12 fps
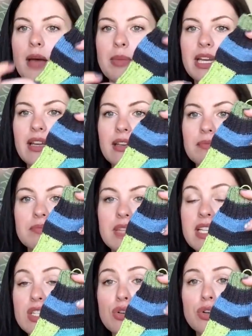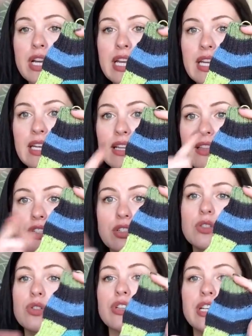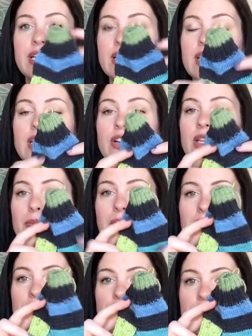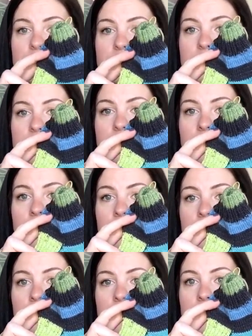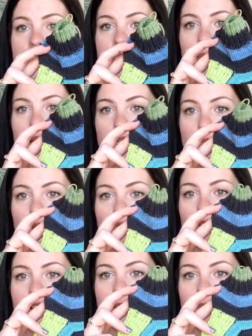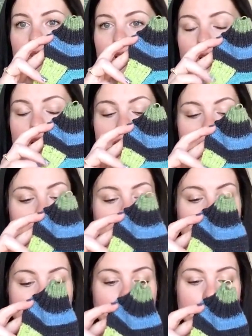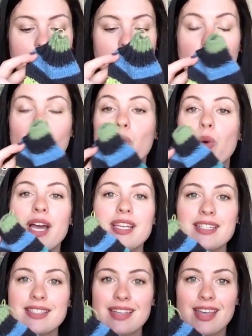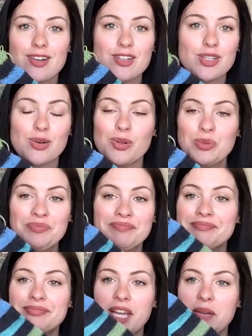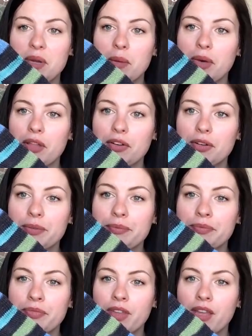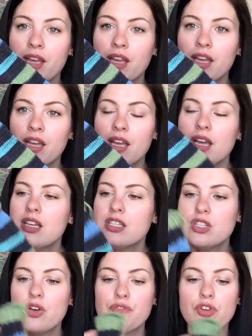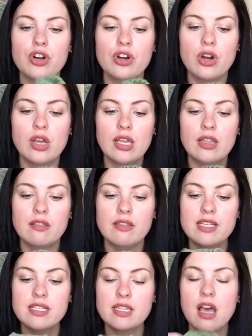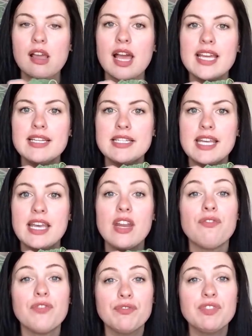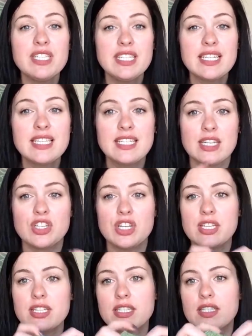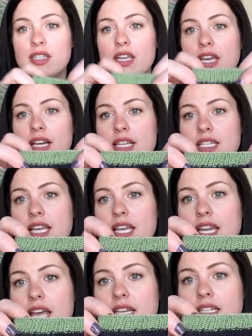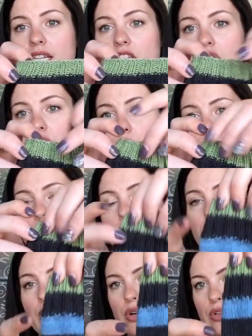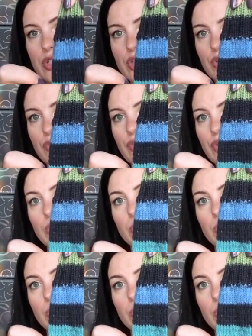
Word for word: I mean, it's green and there's green in here. It matches. Doesn't match perfectly with the green, but Wyatt doesn't care, so I'm not bothered. So for this sock, I did 56 stitches and I did knit two, purl two for